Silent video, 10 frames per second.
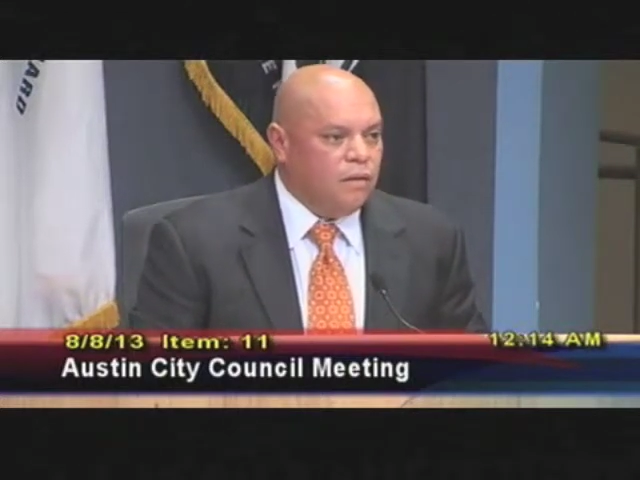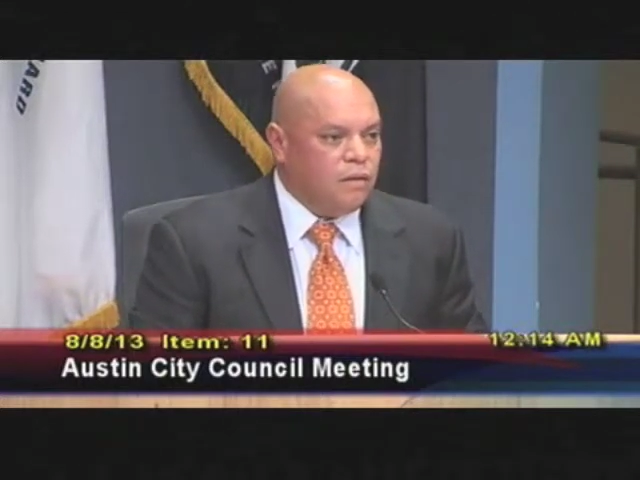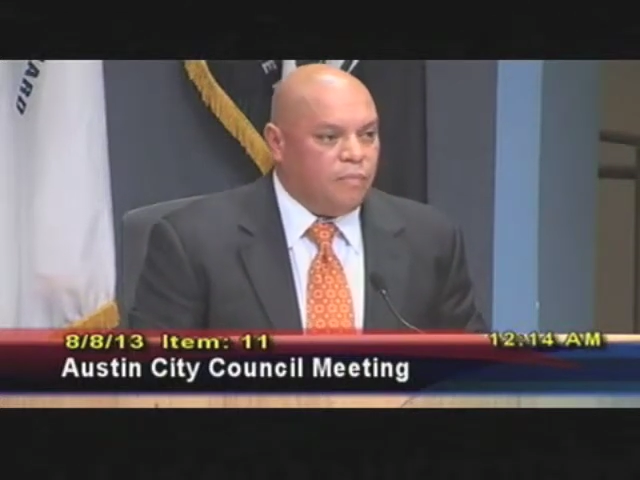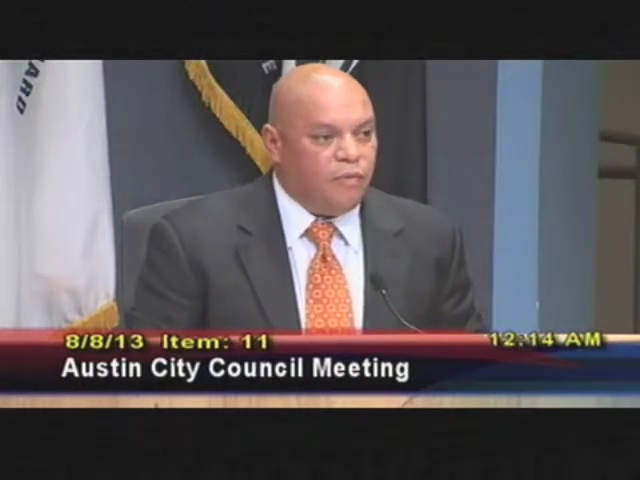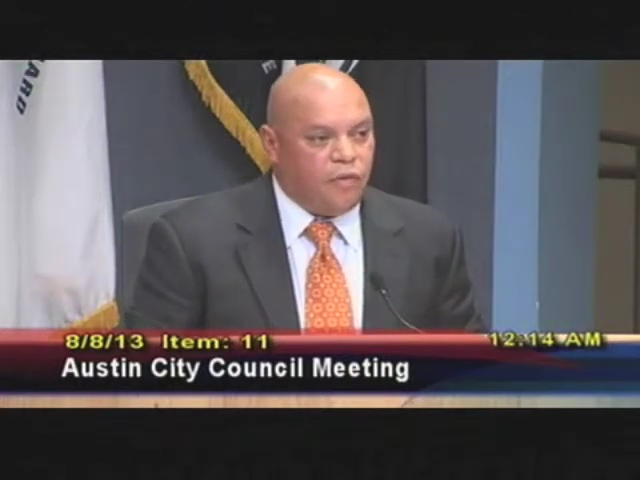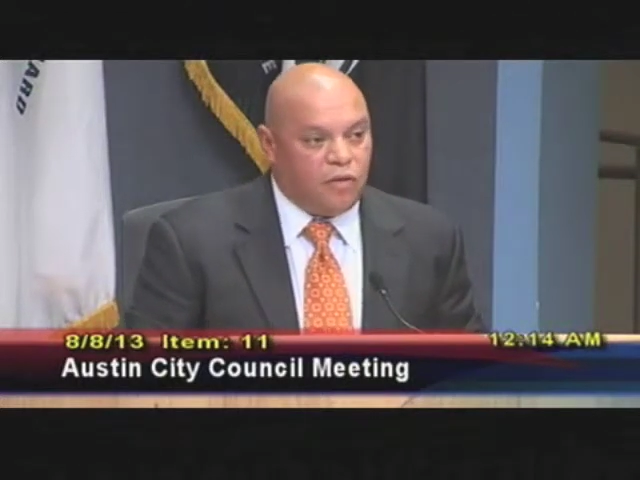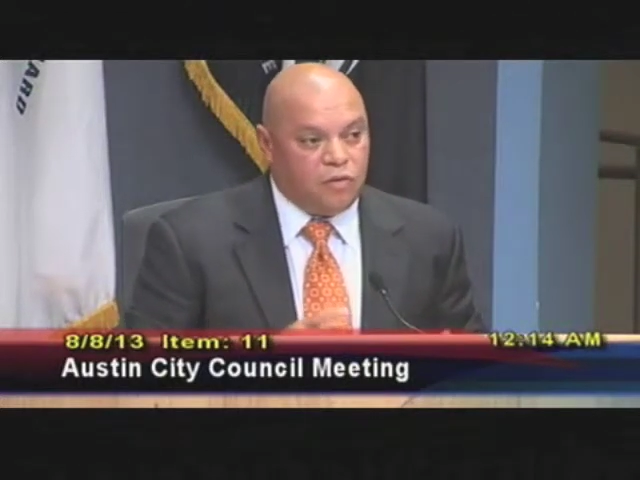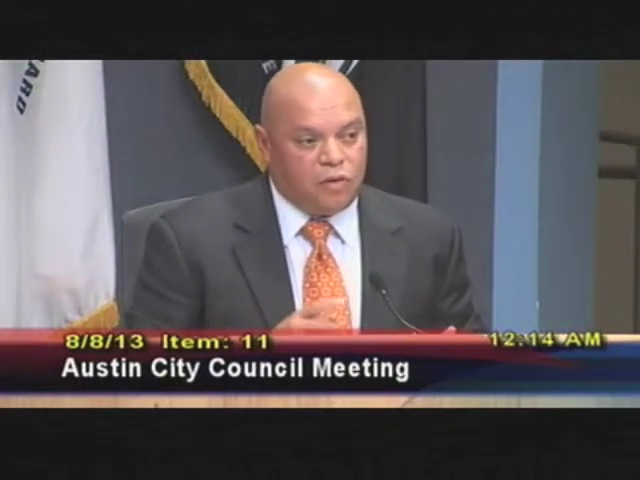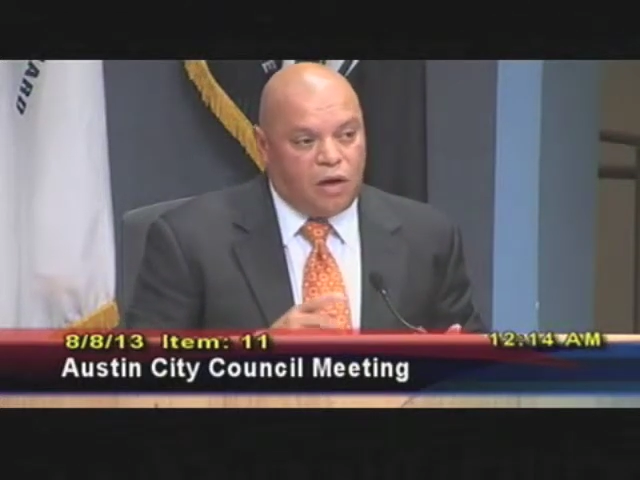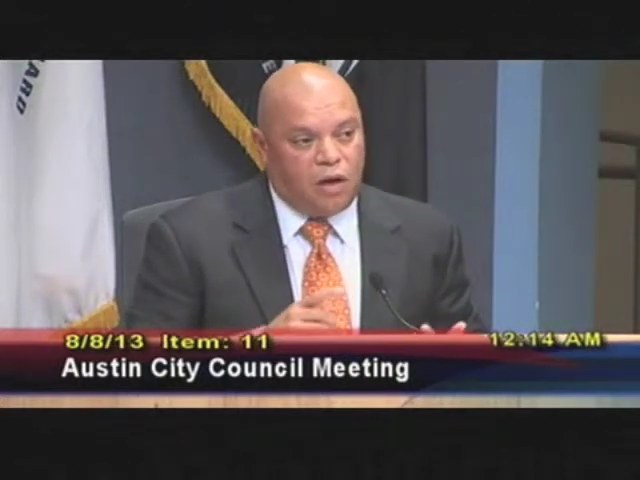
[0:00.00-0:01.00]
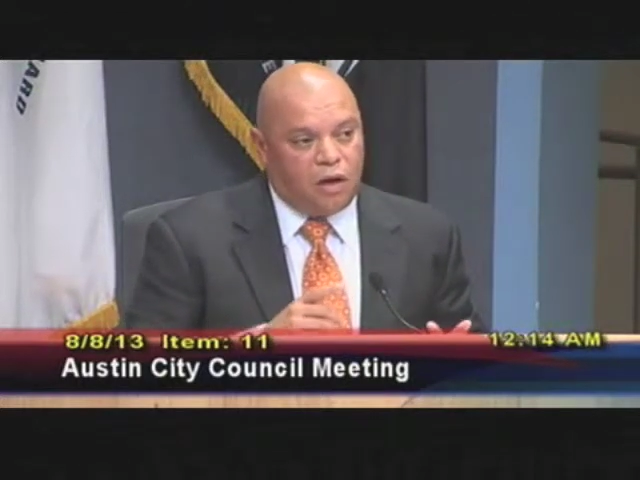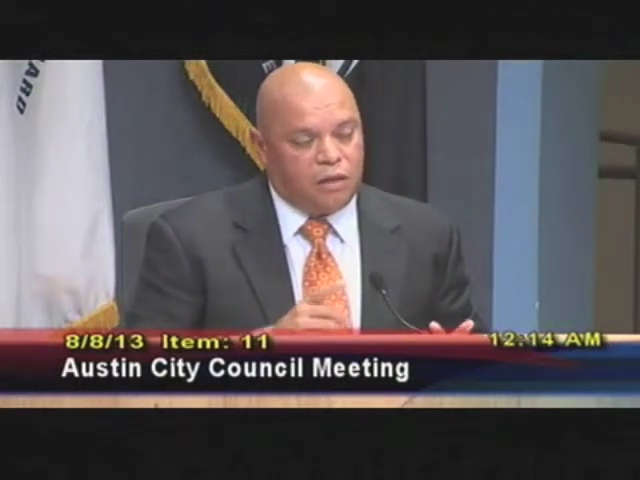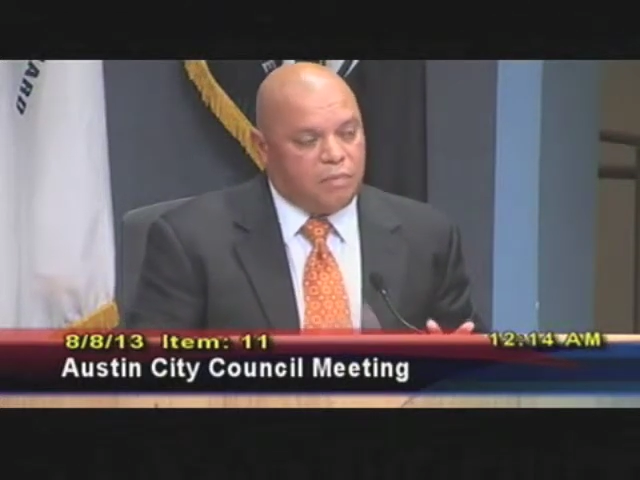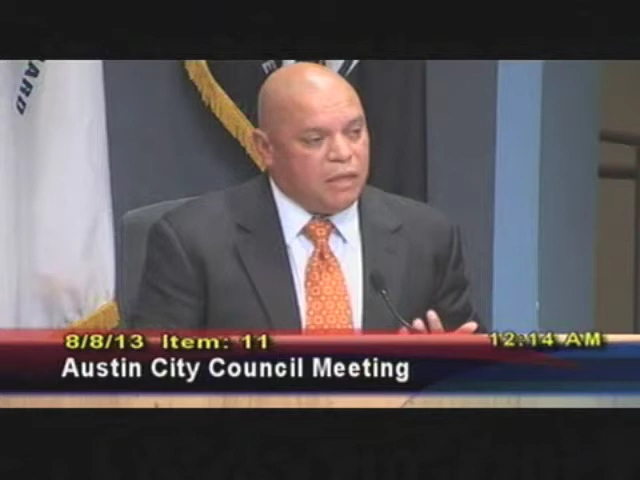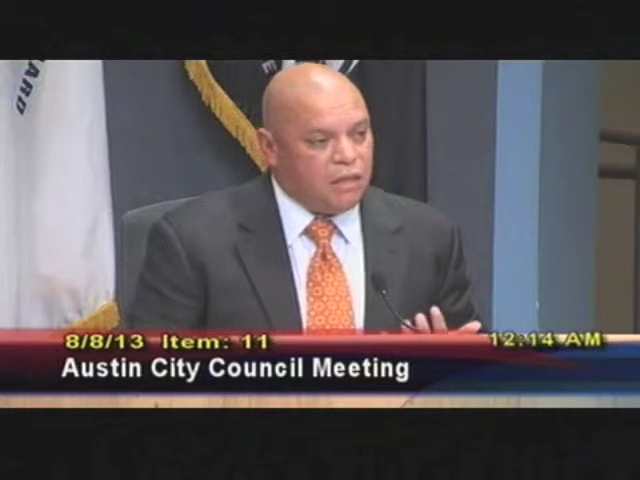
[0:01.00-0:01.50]
Some of those are
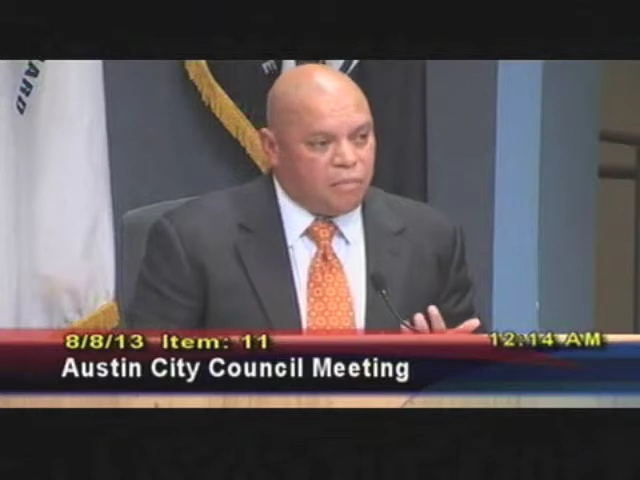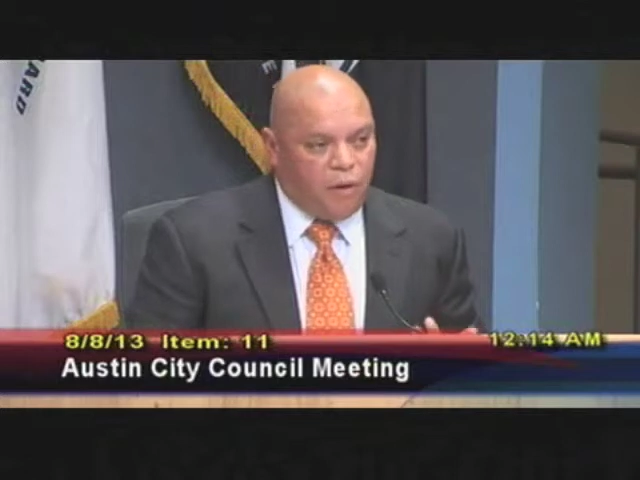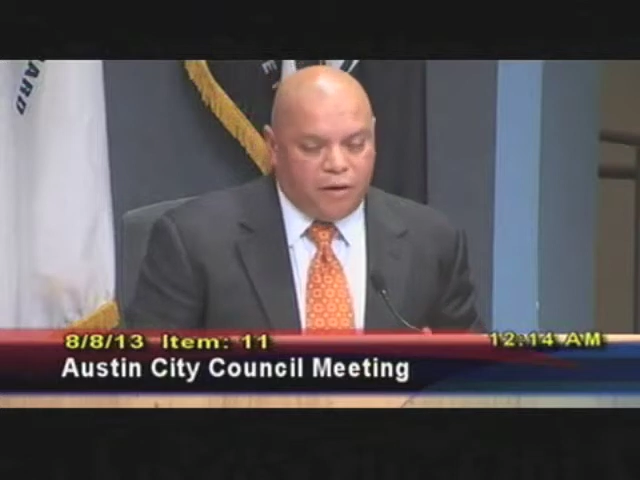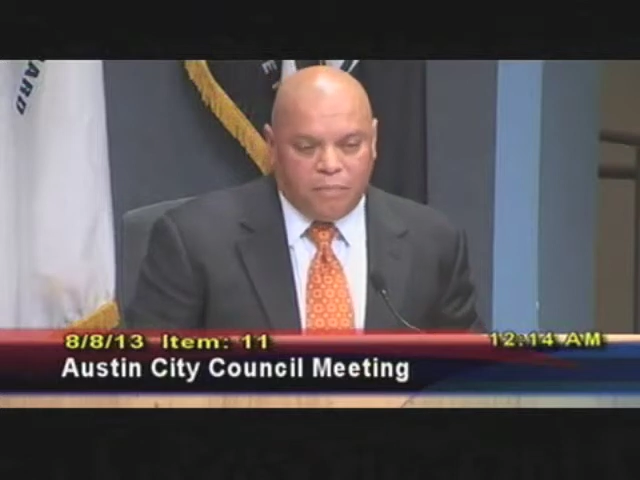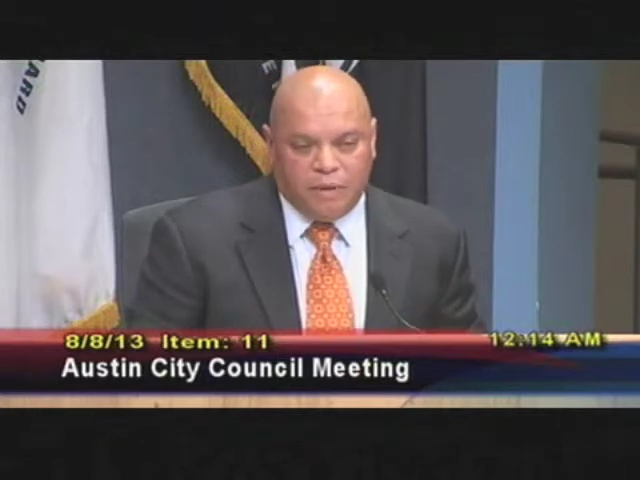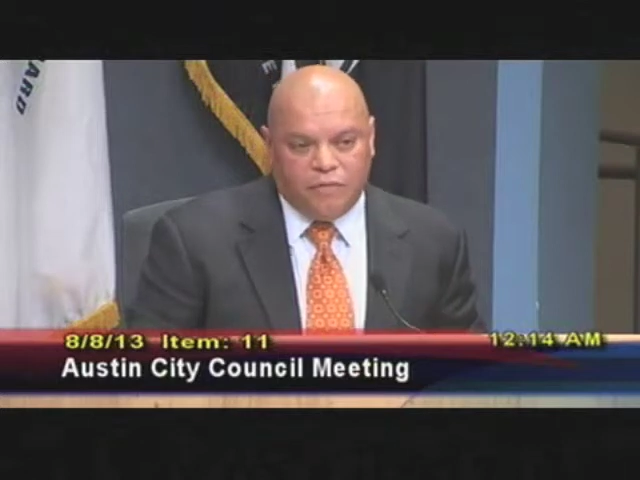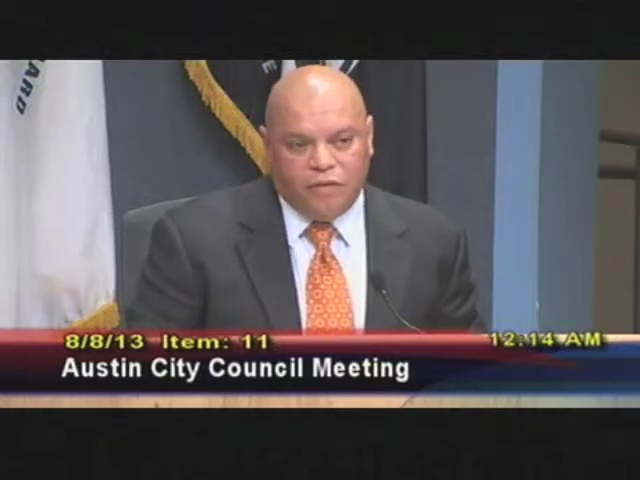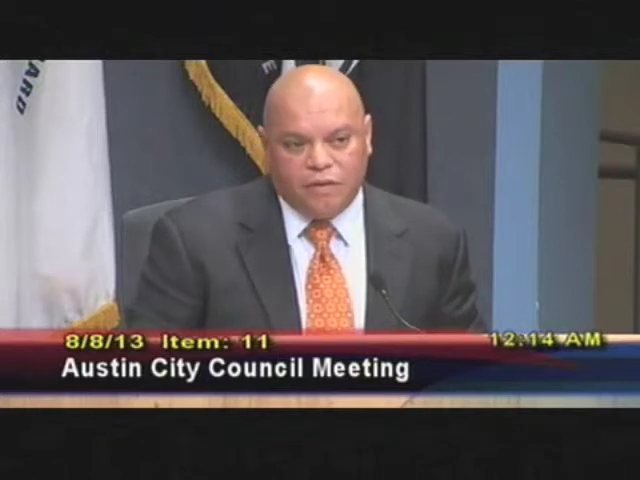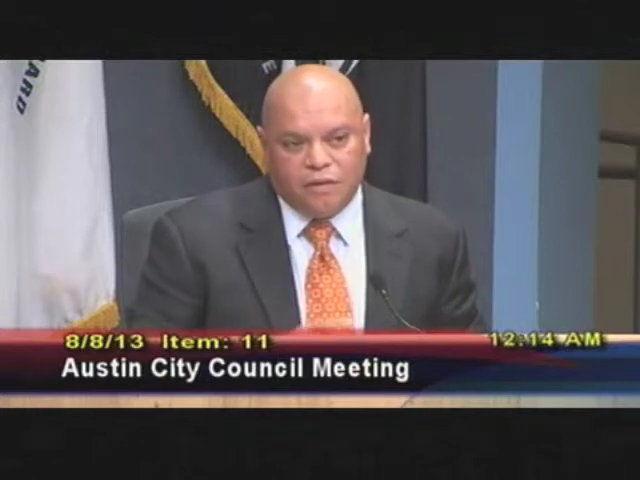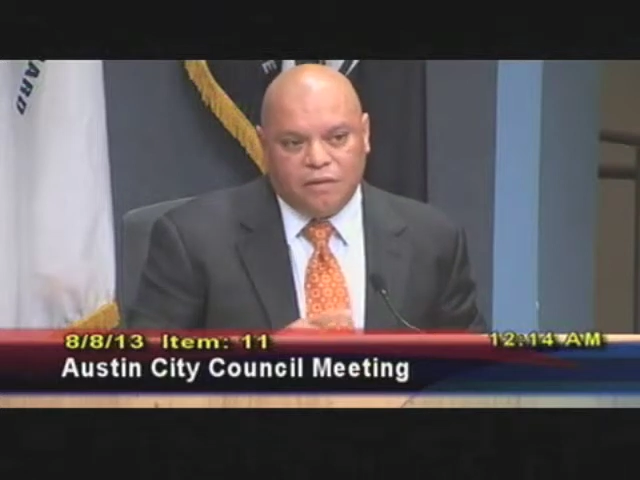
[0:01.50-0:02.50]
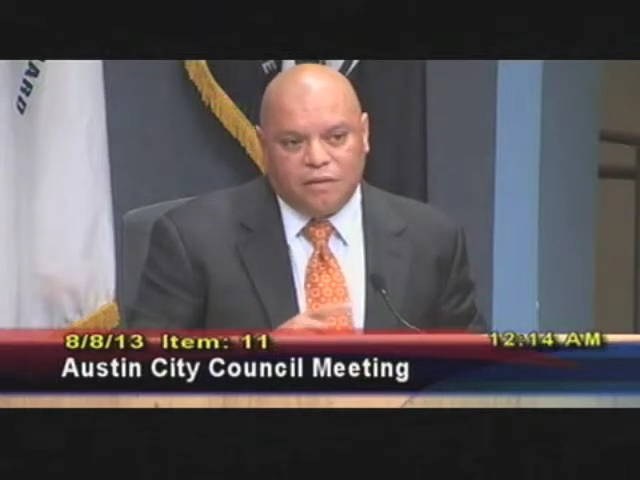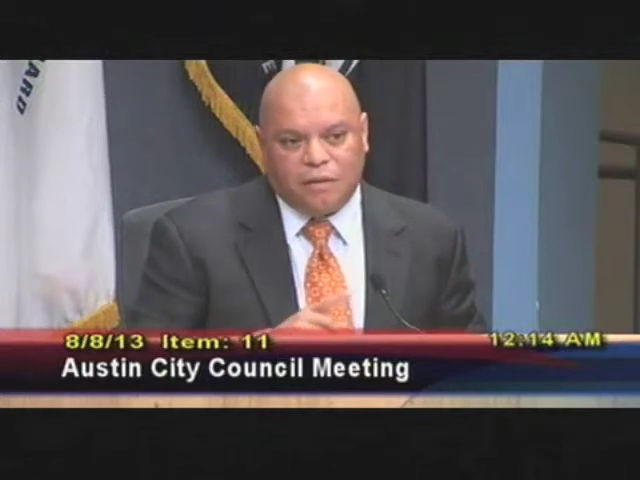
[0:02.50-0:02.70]
domestic partner benefits.